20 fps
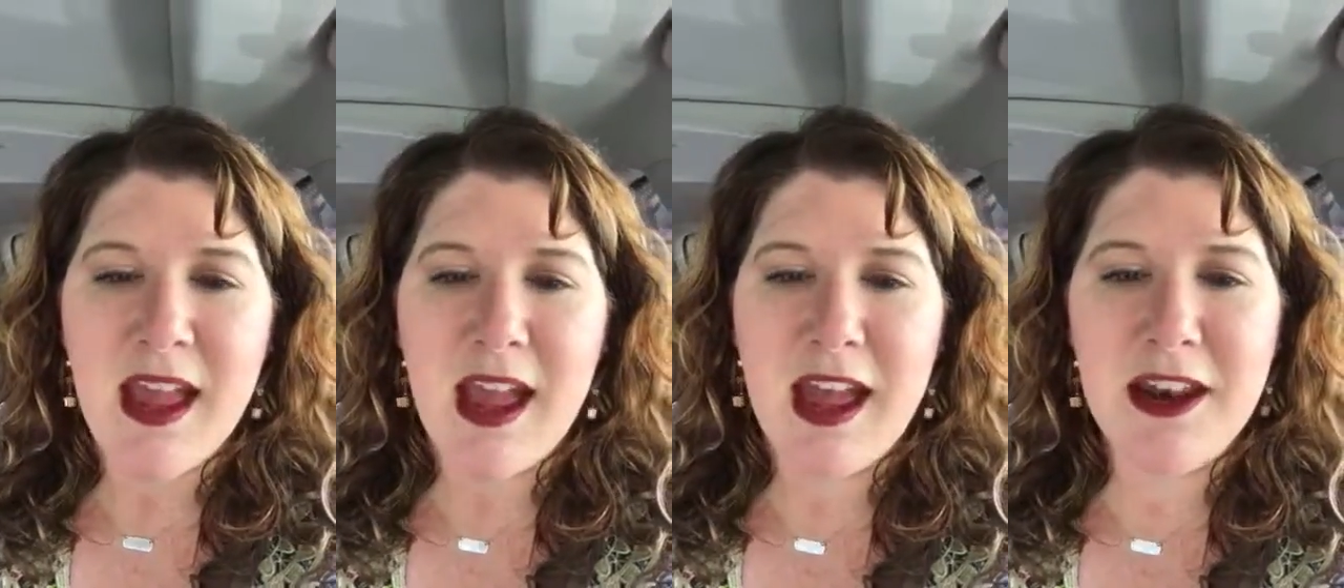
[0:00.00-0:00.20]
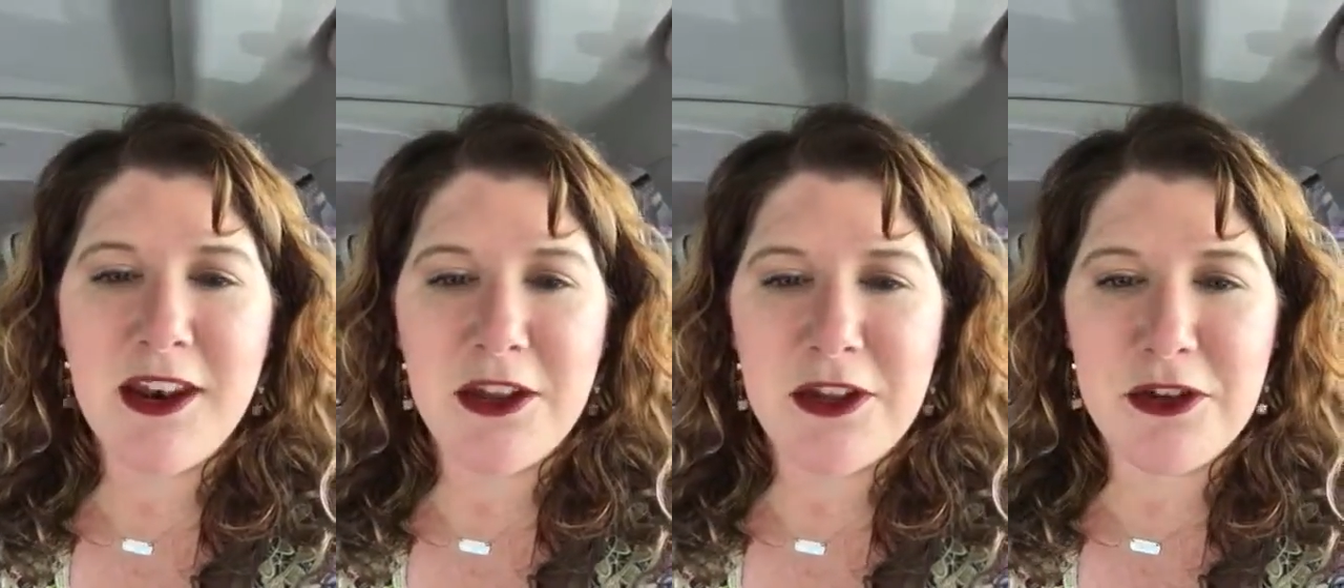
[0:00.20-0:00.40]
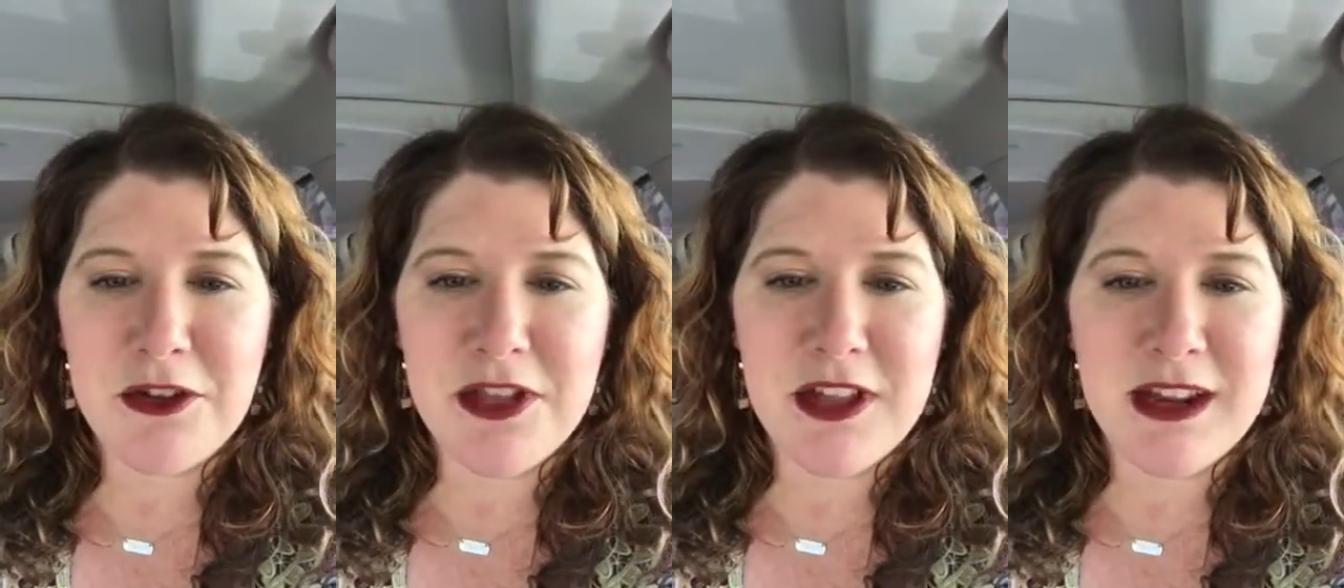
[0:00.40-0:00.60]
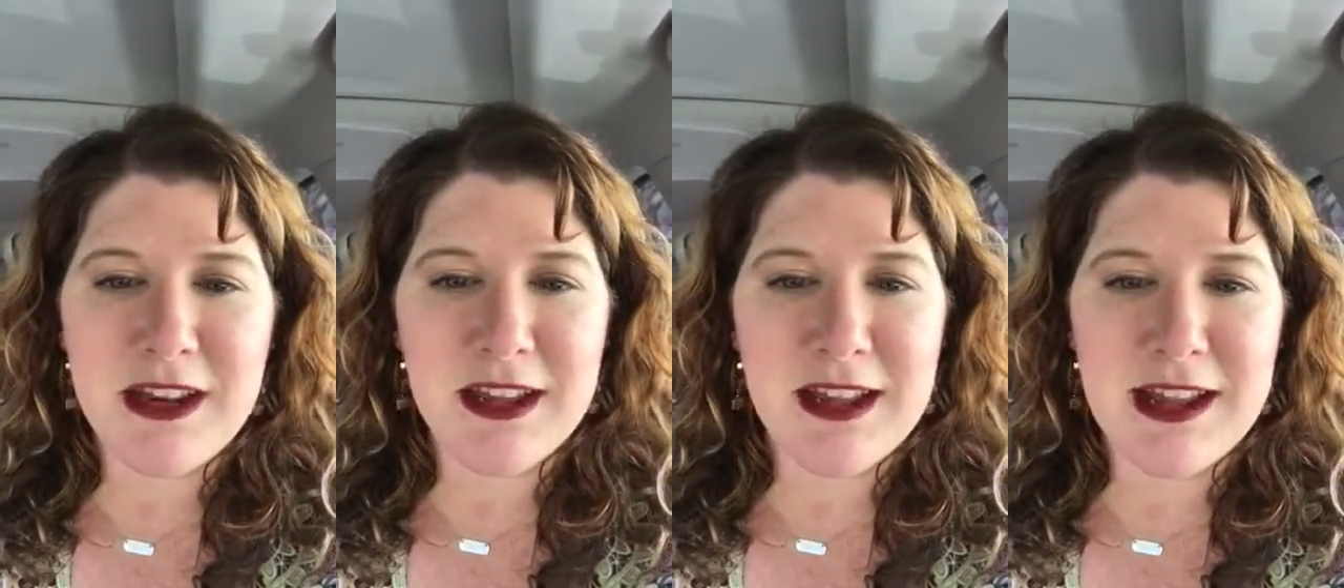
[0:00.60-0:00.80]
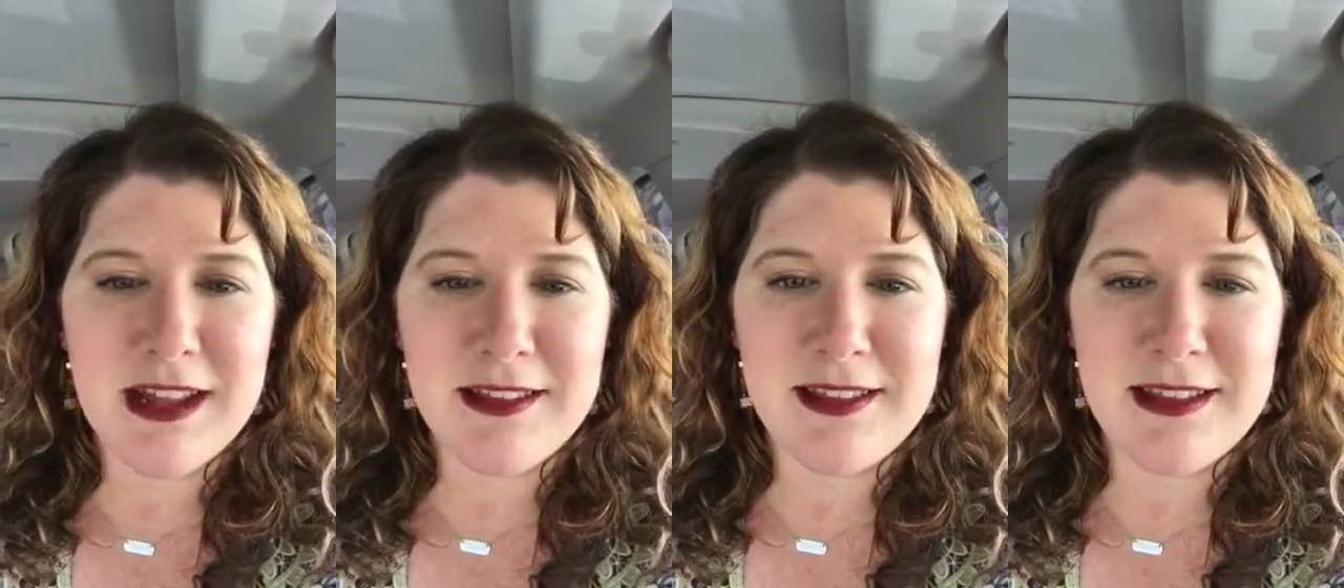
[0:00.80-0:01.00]
Another thing
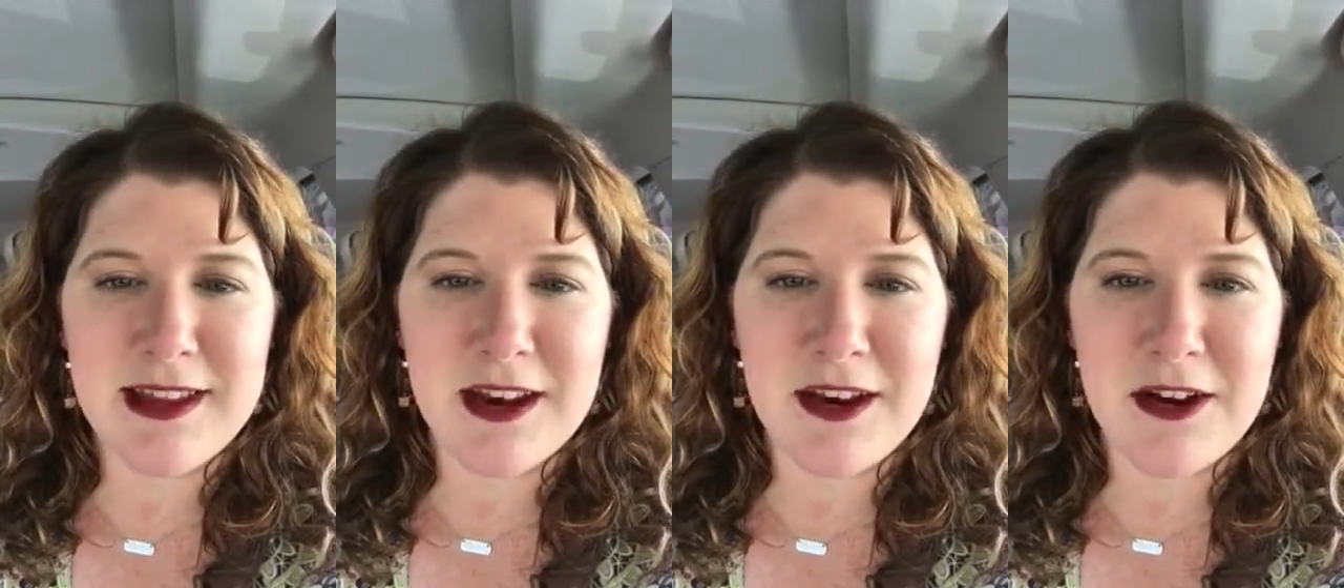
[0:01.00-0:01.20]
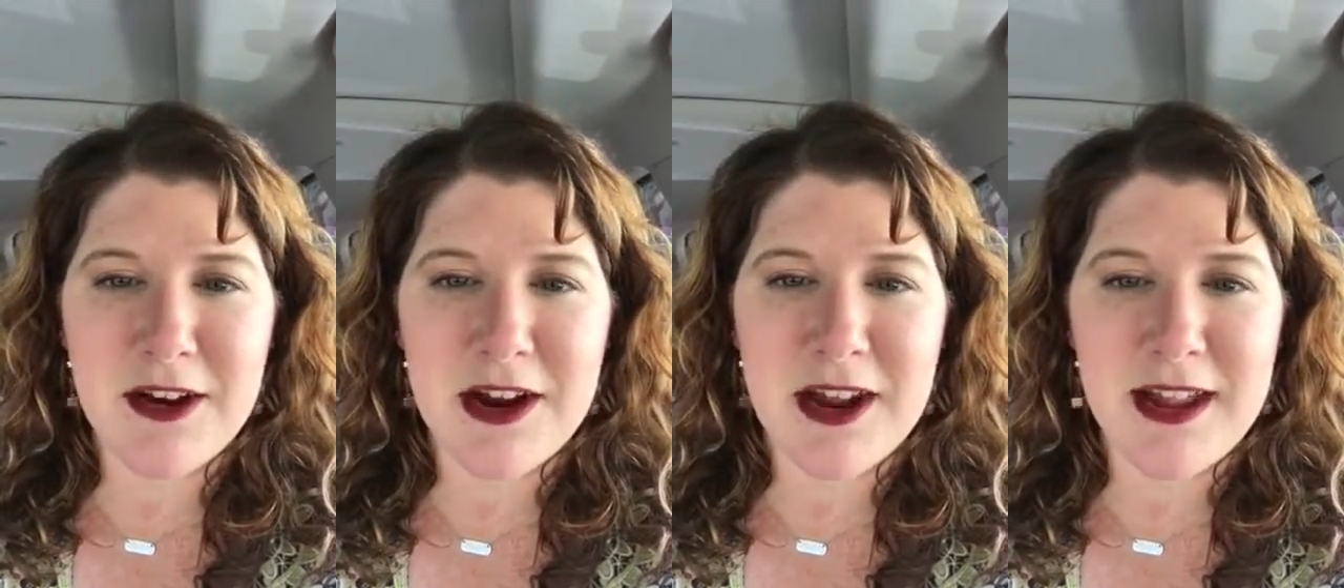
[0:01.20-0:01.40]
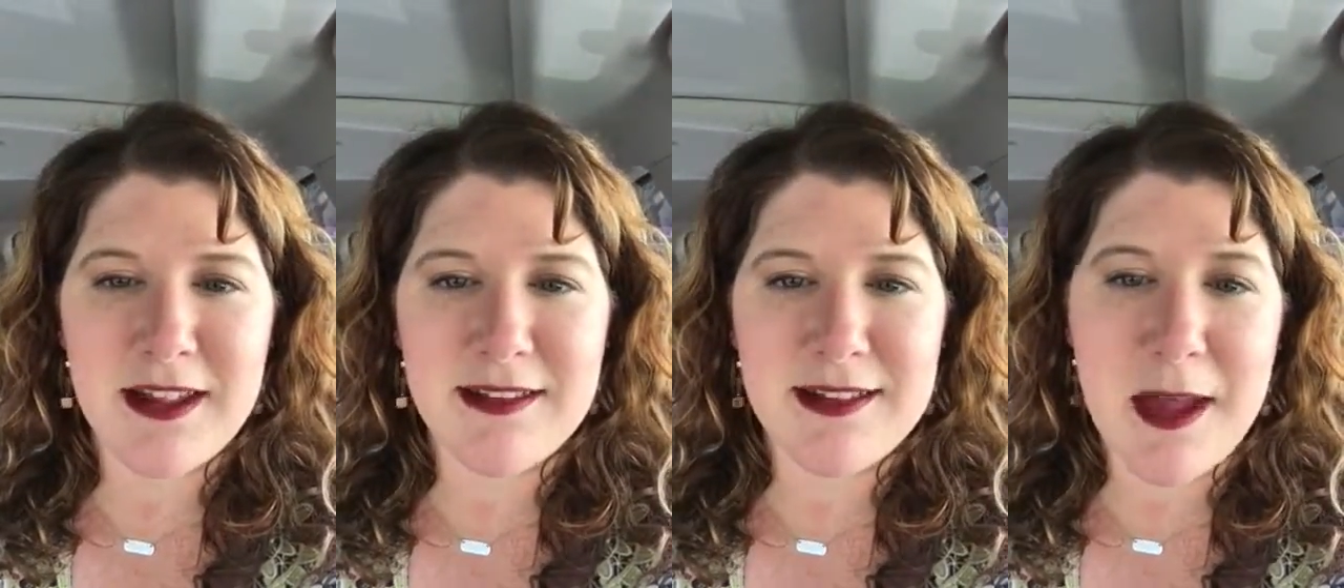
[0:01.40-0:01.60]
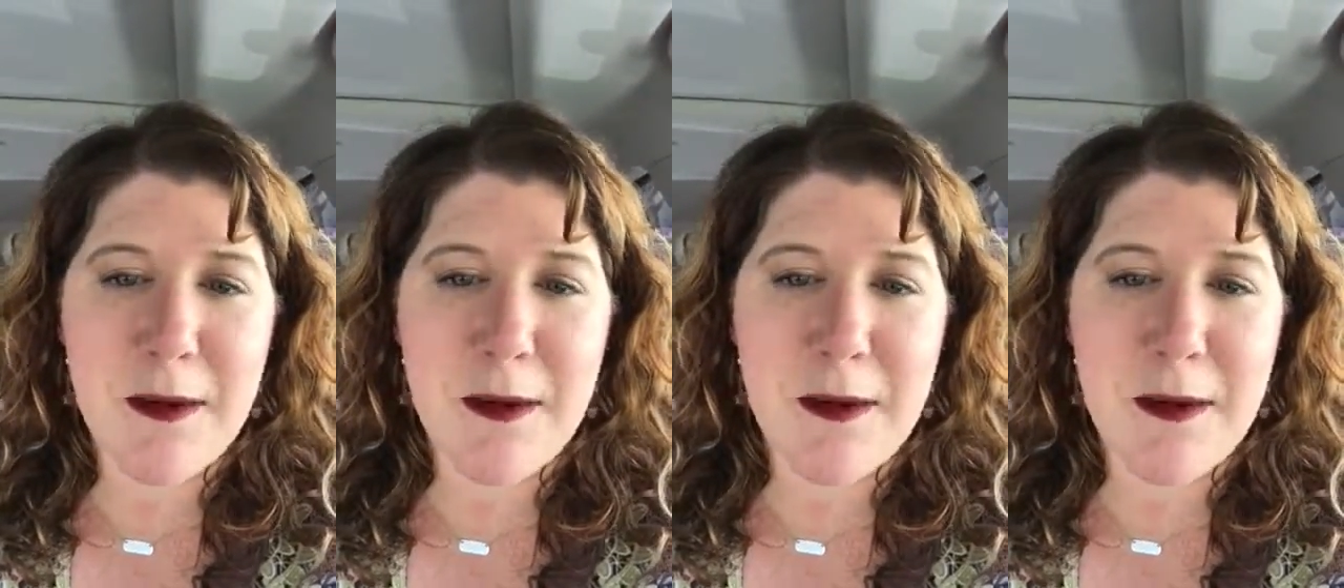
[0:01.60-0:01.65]
to consider is